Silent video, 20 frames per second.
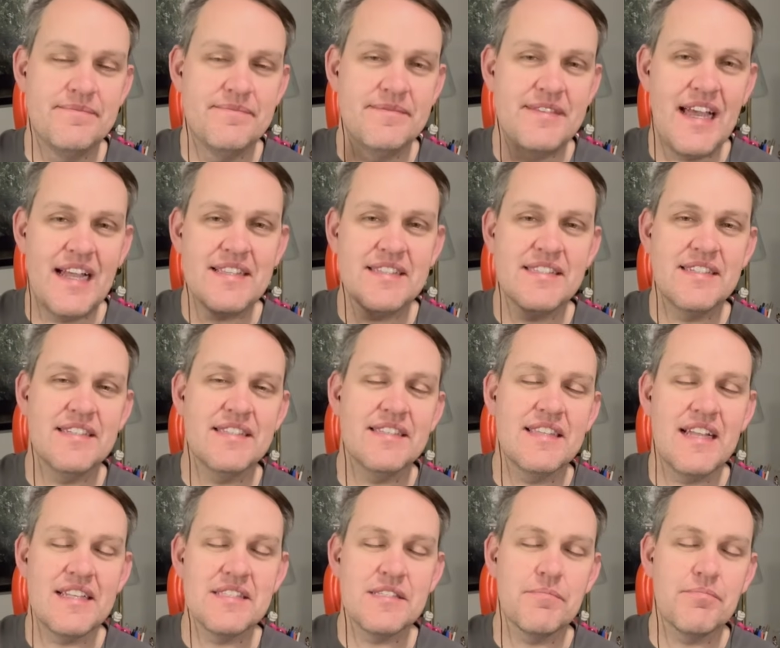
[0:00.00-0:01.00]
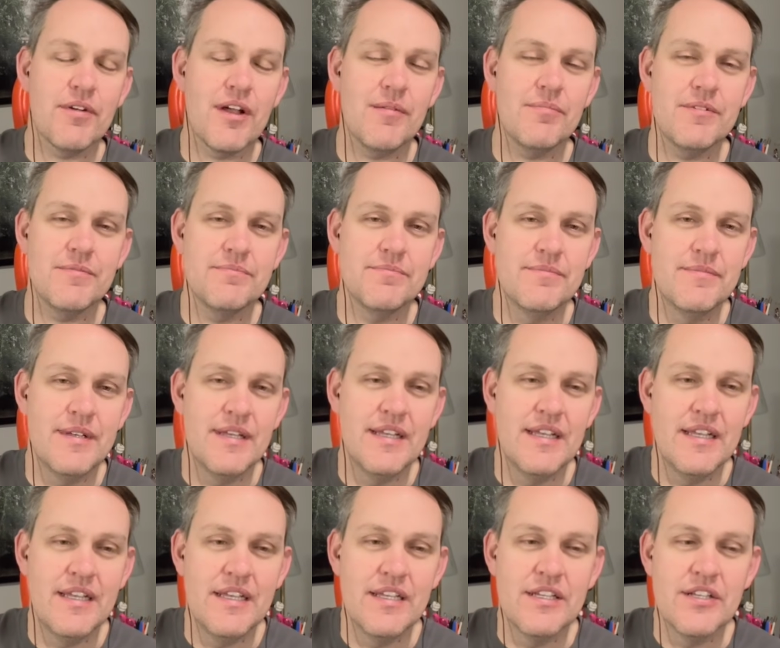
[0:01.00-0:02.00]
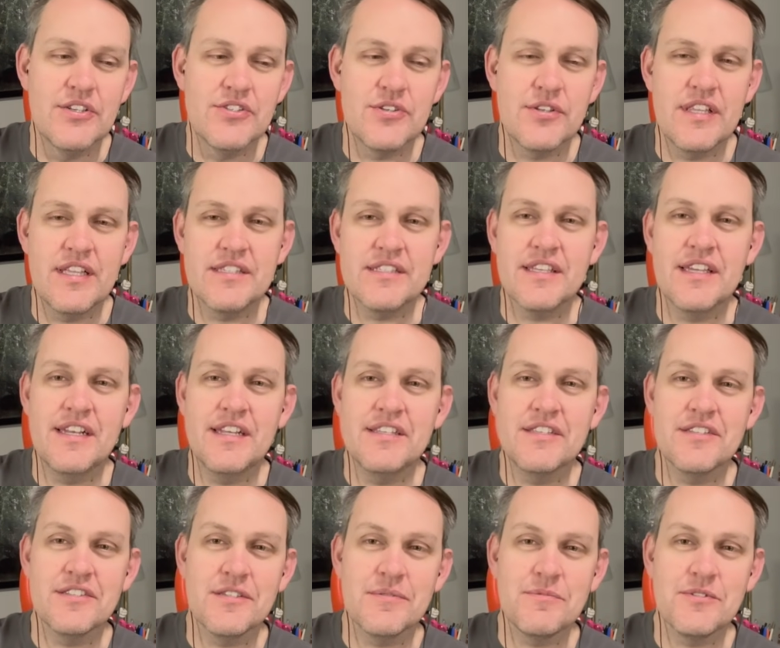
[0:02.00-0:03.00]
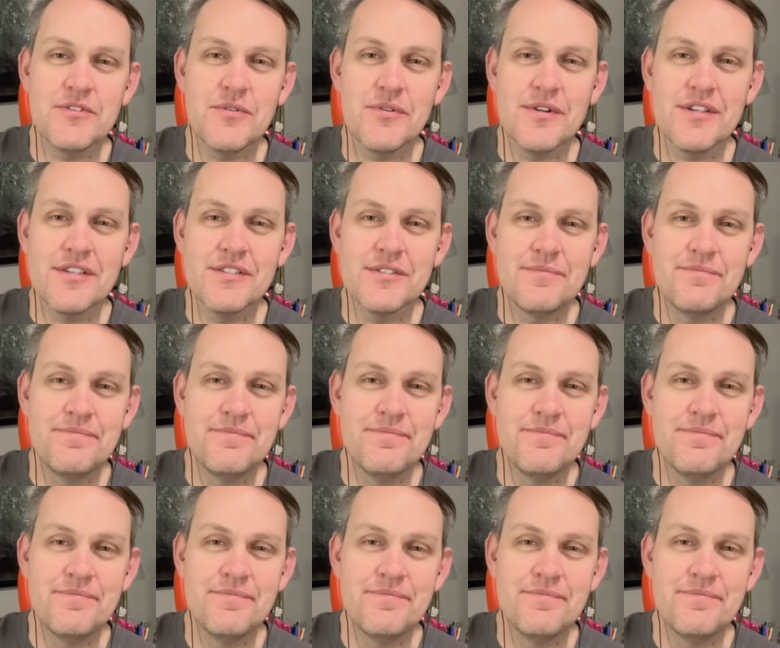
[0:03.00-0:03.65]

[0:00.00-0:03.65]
That's it, that's the problem. So let's get into some stories.